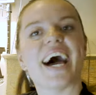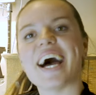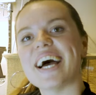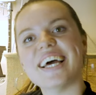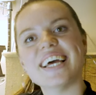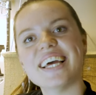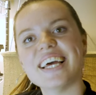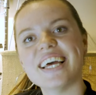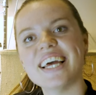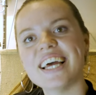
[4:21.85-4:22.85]

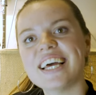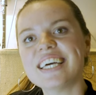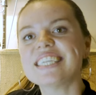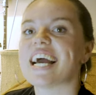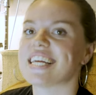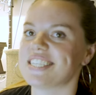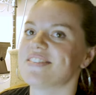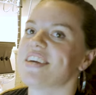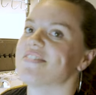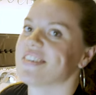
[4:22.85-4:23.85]
September. Yeah, now,
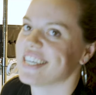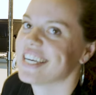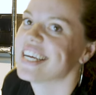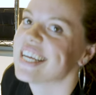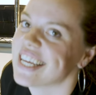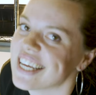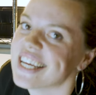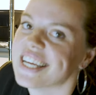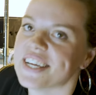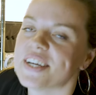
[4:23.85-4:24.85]
September. So I mean, it's
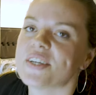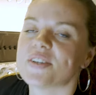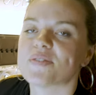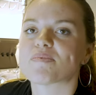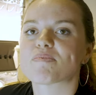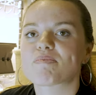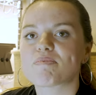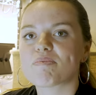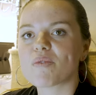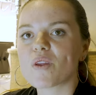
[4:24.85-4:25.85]
probably gonna snow
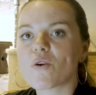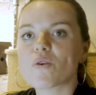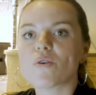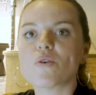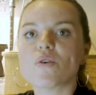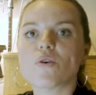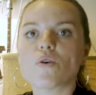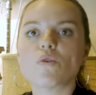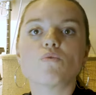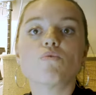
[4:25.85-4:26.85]
next month.
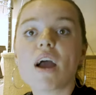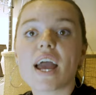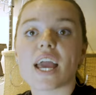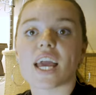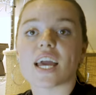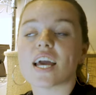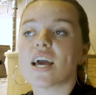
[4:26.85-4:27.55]
Right. Oh yeah.